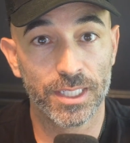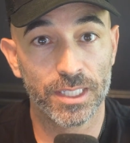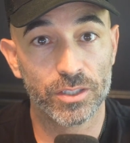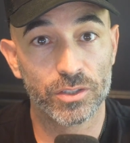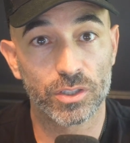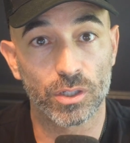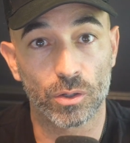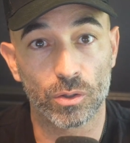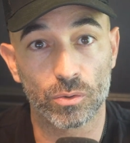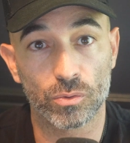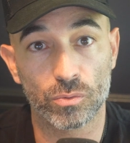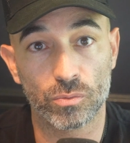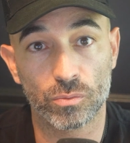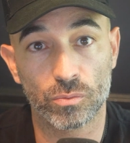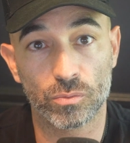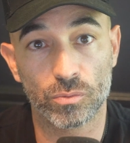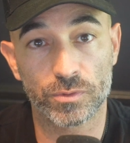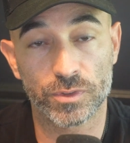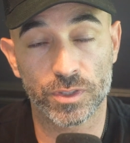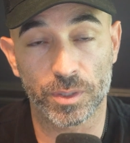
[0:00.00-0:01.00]
So
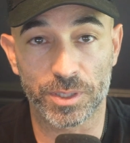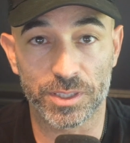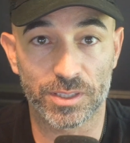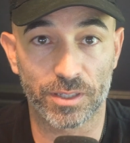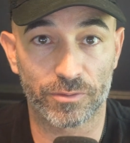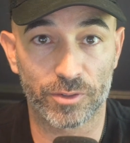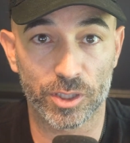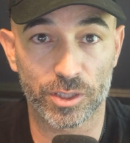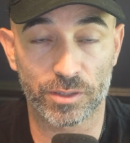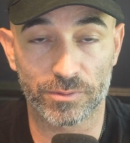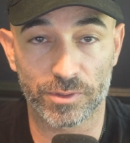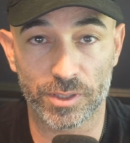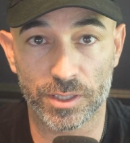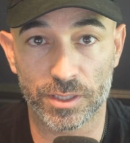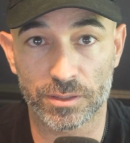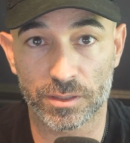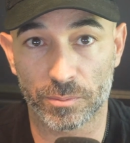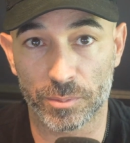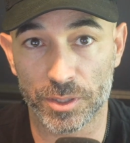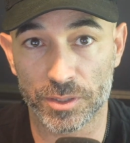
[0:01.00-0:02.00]
somebody's definition of lead,
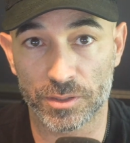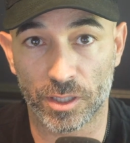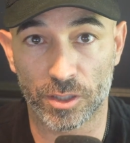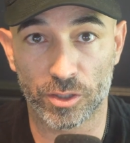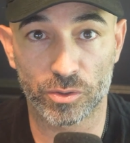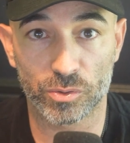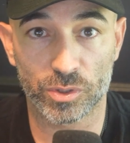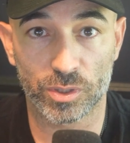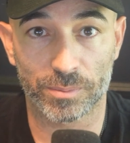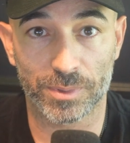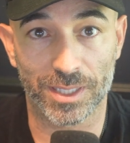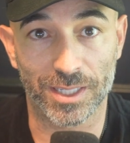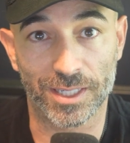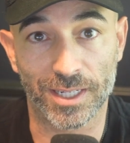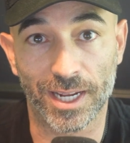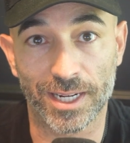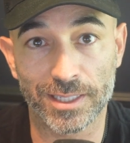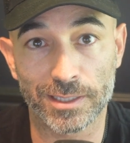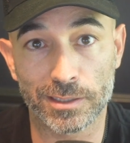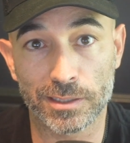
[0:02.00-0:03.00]
somebody's going to do something in
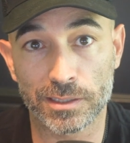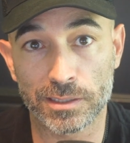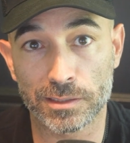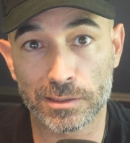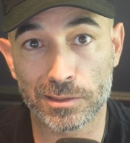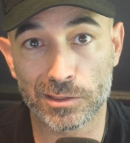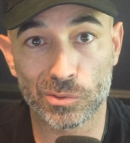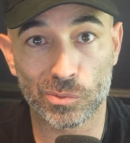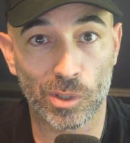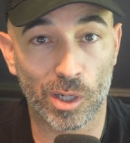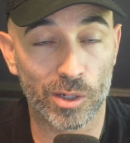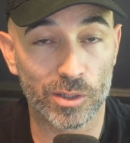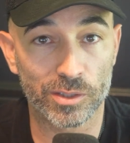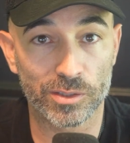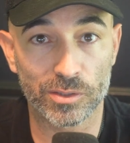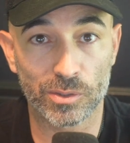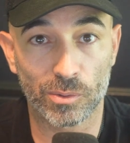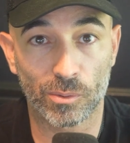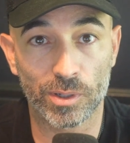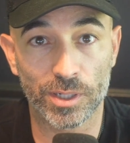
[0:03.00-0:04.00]
90 to
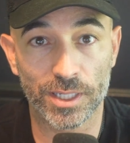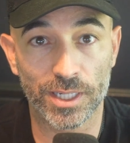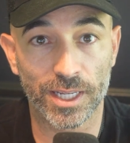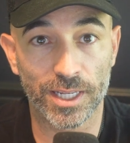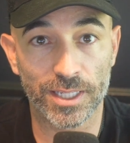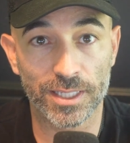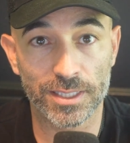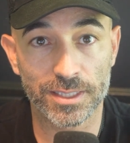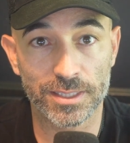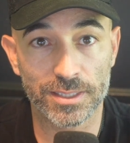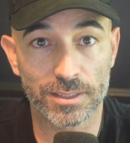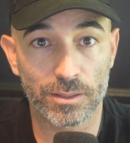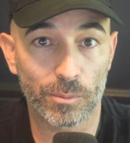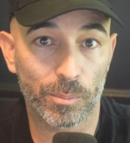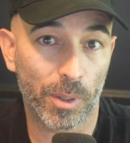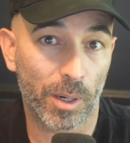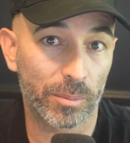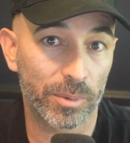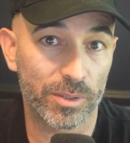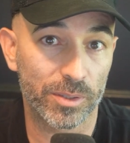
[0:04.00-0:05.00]
120 days. They're
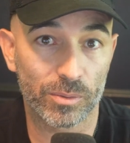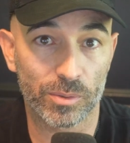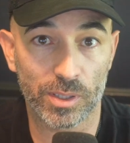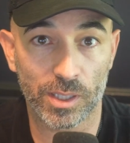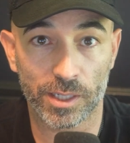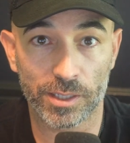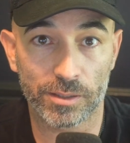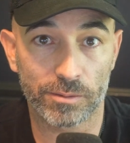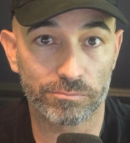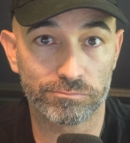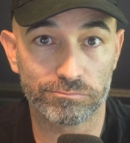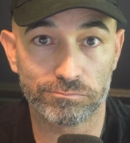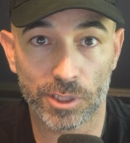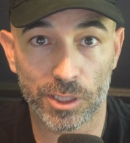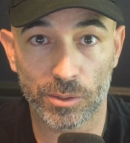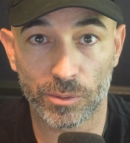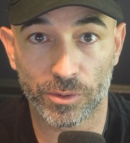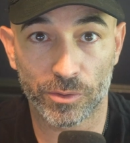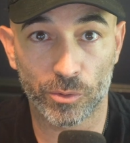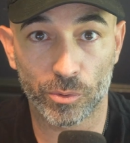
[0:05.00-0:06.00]
probably doing
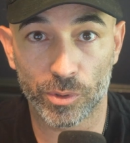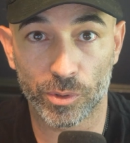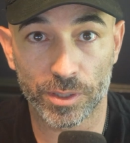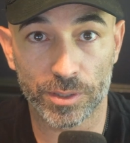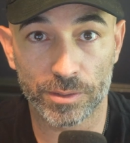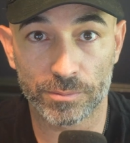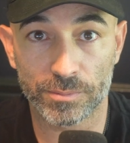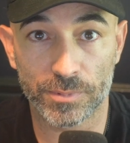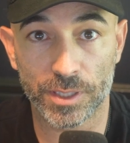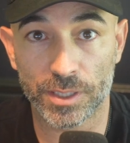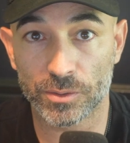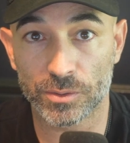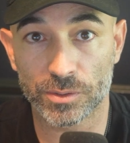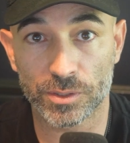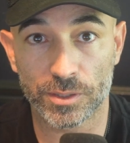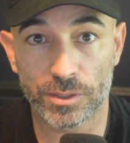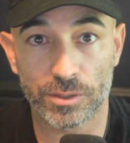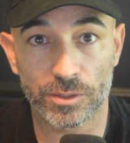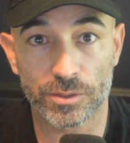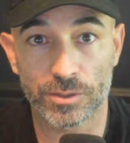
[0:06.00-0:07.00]
30 deals a
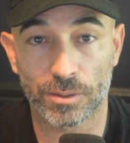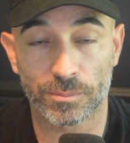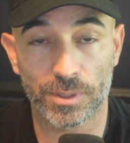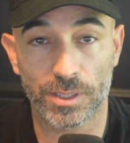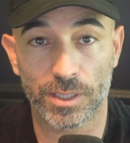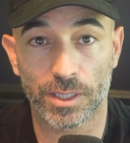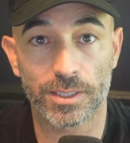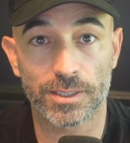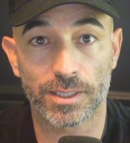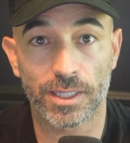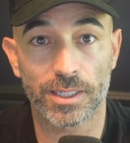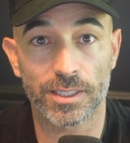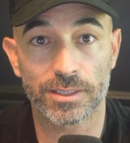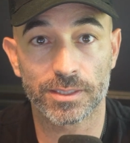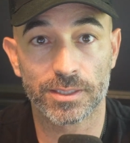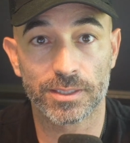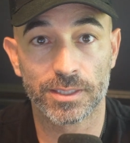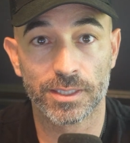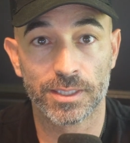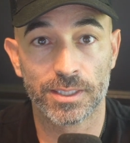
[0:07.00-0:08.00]
year or something like
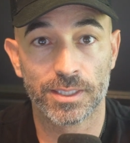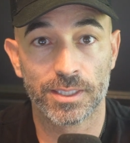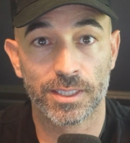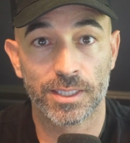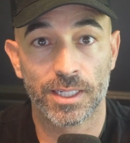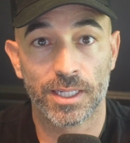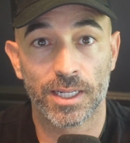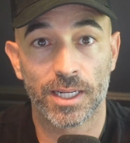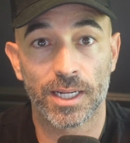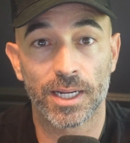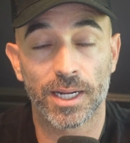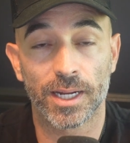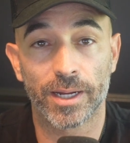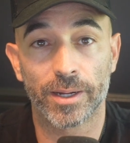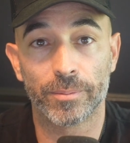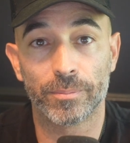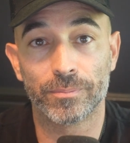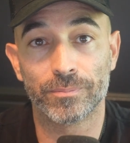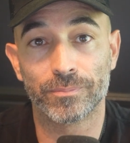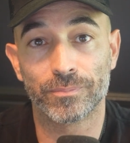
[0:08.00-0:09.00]

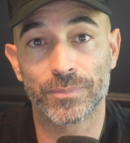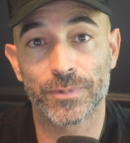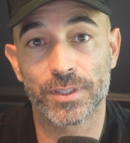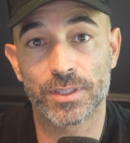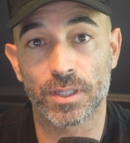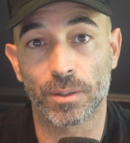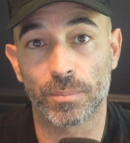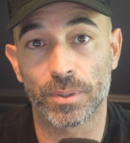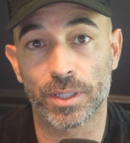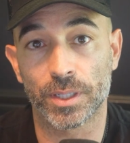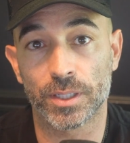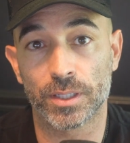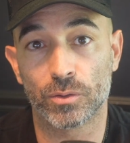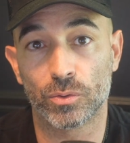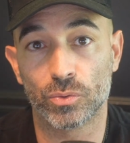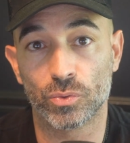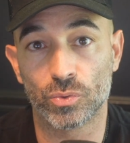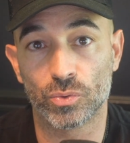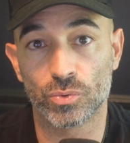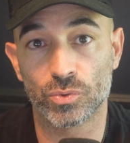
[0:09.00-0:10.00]
that. Somebody
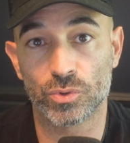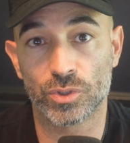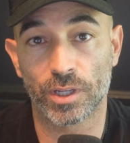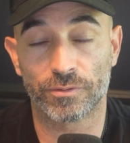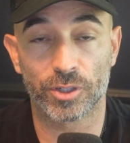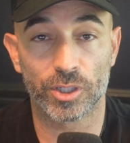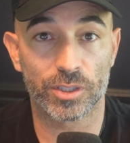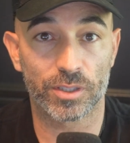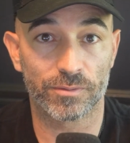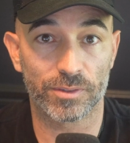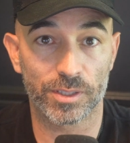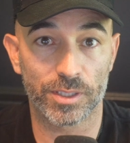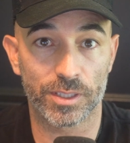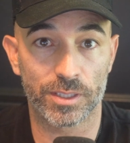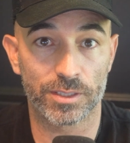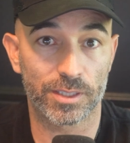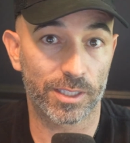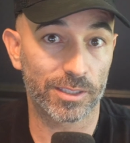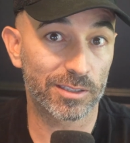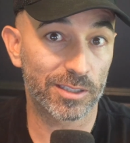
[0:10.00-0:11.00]
whose definition of a lead
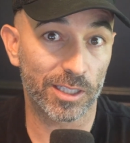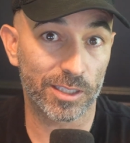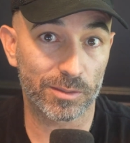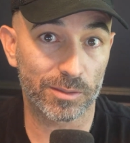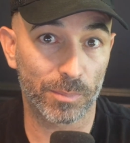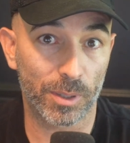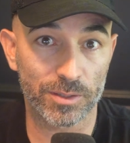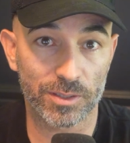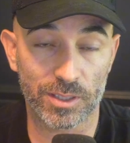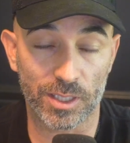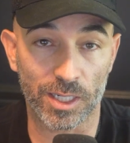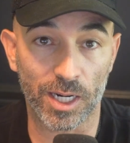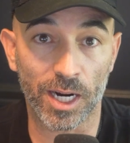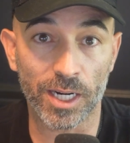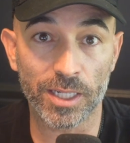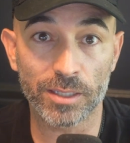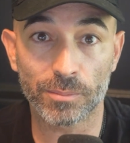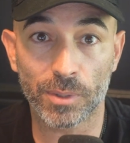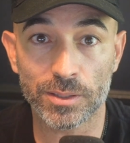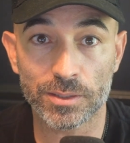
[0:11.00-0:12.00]
is 6 months to
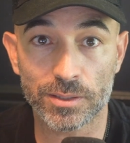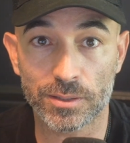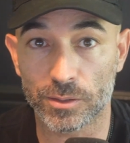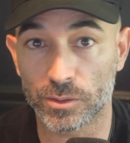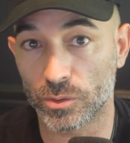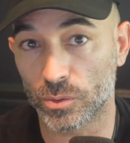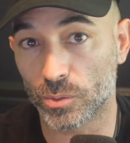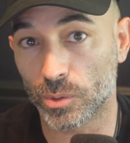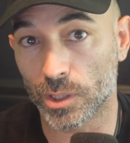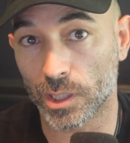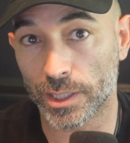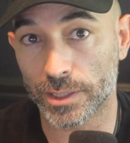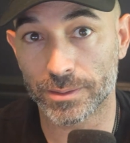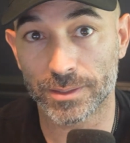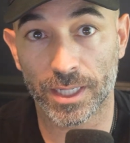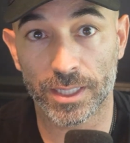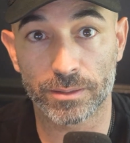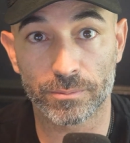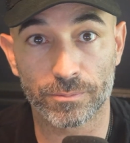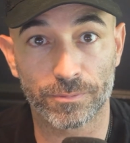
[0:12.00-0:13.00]
9 months, they're doing
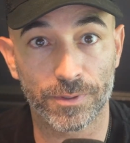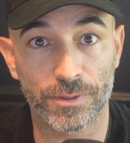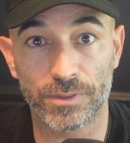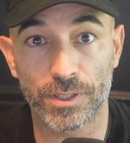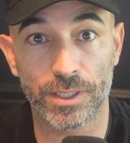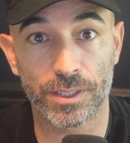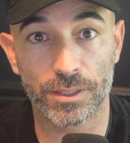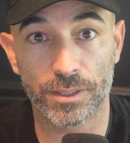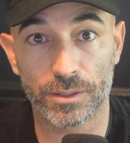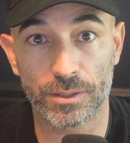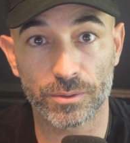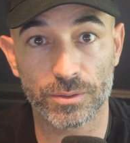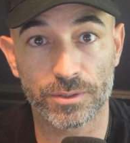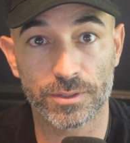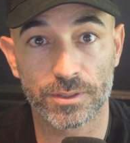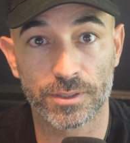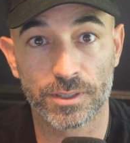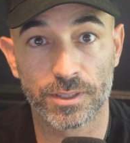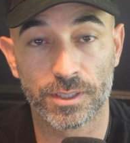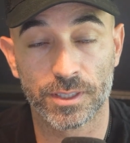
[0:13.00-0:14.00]
10, 15 deals.